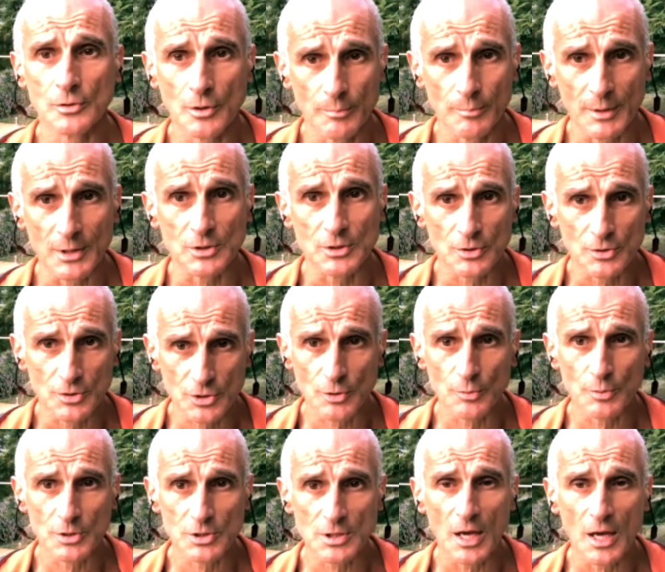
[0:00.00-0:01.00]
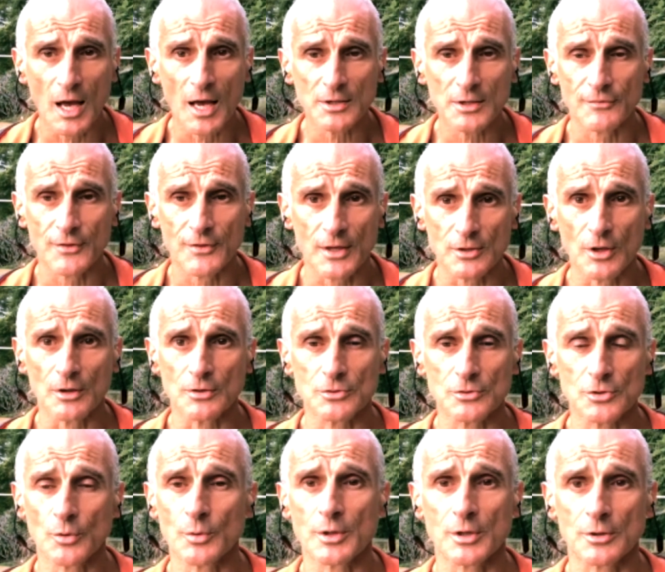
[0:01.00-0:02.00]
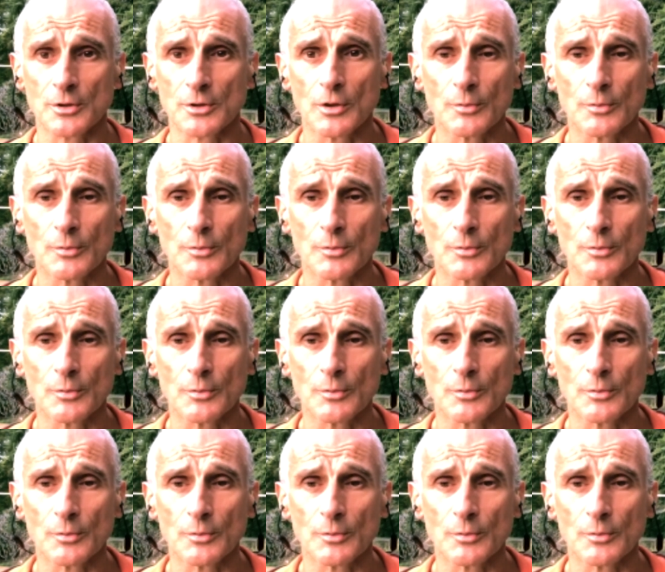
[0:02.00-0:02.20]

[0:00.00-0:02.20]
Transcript: commit suicide if they're not doing it